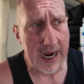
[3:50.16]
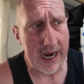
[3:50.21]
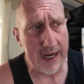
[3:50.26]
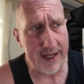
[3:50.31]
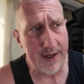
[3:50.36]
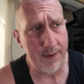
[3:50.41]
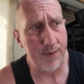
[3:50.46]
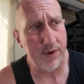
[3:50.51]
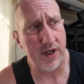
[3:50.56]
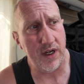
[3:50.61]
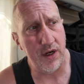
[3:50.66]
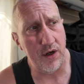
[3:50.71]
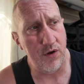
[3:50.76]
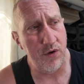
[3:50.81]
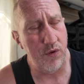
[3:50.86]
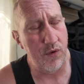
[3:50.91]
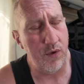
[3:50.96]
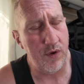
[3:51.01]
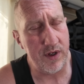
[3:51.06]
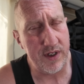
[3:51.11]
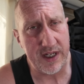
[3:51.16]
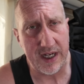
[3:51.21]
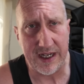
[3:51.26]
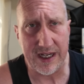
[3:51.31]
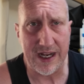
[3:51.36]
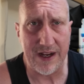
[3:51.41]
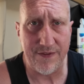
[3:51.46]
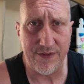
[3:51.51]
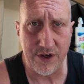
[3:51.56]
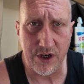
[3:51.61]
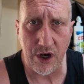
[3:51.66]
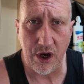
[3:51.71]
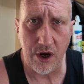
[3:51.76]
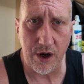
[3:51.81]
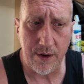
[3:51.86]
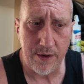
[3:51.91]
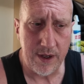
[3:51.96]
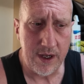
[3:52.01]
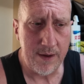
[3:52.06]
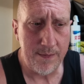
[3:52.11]
and then we're going to take it out of the
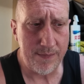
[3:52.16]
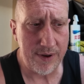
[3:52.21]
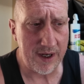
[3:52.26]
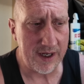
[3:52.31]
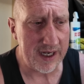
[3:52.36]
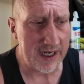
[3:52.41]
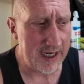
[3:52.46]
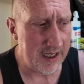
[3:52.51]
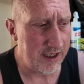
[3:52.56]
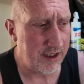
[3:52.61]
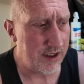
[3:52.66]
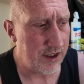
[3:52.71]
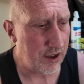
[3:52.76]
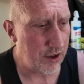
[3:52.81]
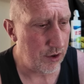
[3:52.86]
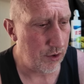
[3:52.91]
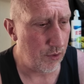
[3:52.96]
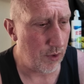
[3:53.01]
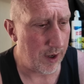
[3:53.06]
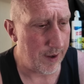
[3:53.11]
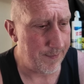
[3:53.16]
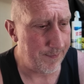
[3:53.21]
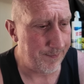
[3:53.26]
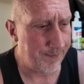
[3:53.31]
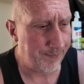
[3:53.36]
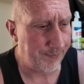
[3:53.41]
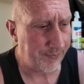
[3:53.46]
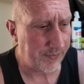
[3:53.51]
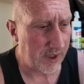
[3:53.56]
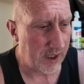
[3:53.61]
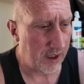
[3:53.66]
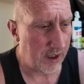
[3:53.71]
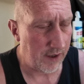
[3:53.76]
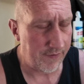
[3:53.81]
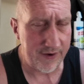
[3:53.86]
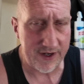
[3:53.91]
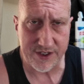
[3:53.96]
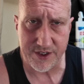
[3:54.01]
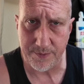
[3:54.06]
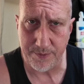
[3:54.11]
car, plug it into
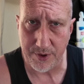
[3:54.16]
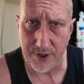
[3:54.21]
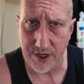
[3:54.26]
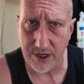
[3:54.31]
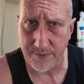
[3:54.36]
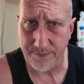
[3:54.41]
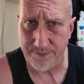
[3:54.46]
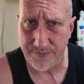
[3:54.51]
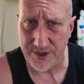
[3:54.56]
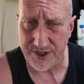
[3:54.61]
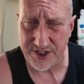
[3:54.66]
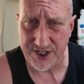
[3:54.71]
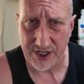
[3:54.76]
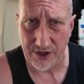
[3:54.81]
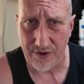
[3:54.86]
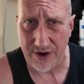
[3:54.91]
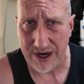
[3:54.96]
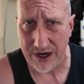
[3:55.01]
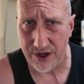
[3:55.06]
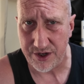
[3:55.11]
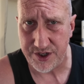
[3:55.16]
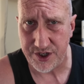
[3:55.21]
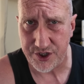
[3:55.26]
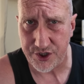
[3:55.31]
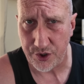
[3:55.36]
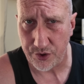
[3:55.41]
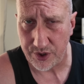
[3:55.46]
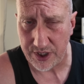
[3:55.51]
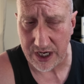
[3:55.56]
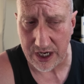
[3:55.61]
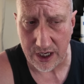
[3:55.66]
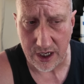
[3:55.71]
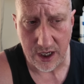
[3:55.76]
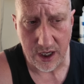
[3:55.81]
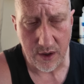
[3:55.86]
I've had to put a cigarette lighter socket.